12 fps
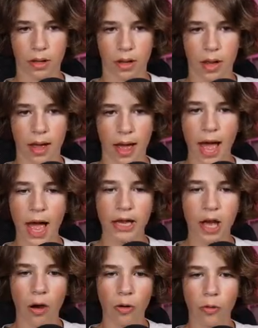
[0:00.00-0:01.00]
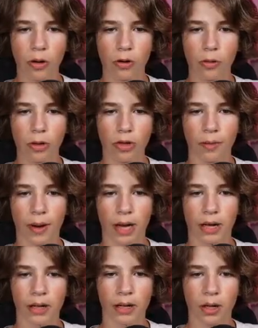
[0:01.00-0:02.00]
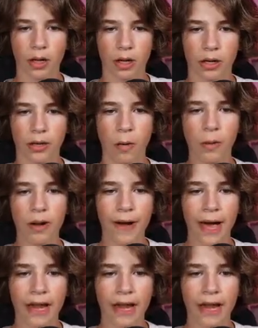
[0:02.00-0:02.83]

Hey, yo, who, who are you, bro? No one invited